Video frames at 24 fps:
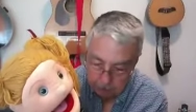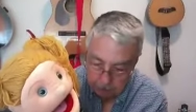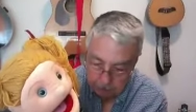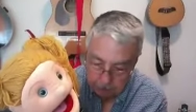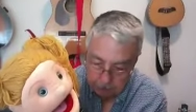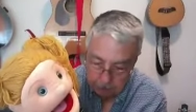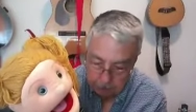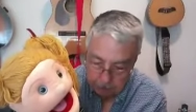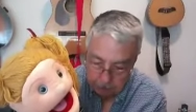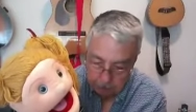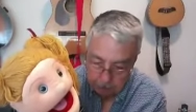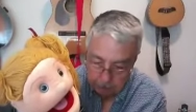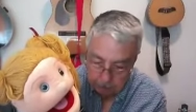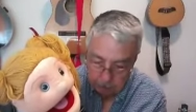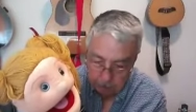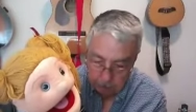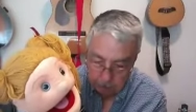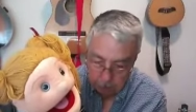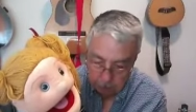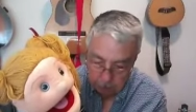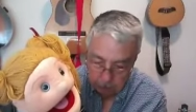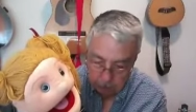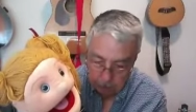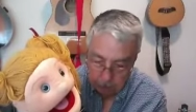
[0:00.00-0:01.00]
The
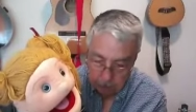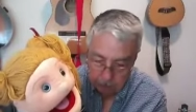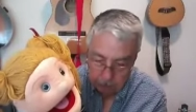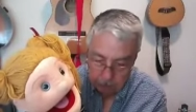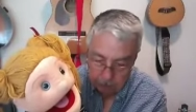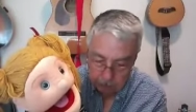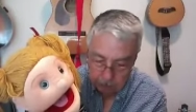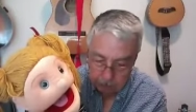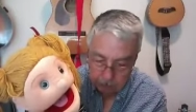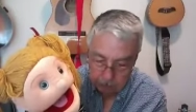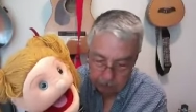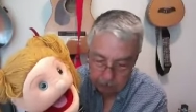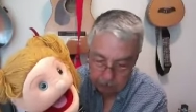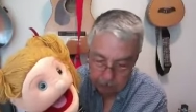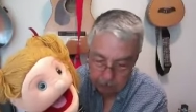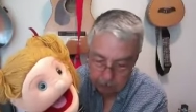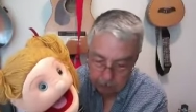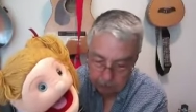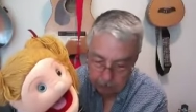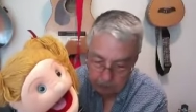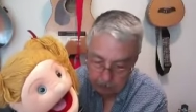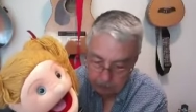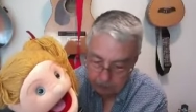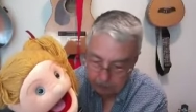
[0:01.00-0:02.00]
creating work of the
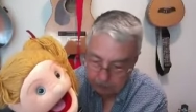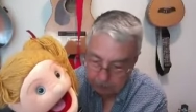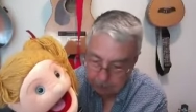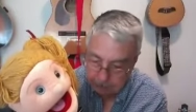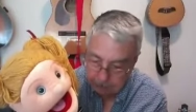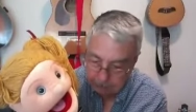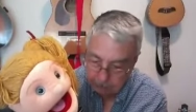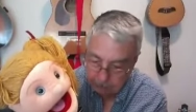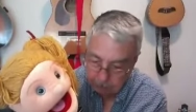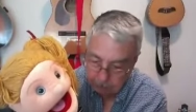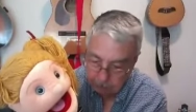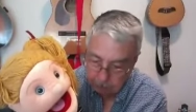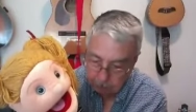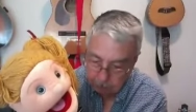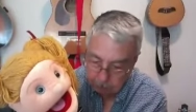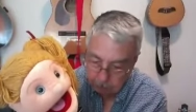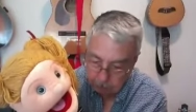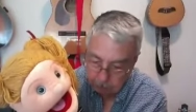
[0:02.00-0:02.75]
Father, the saving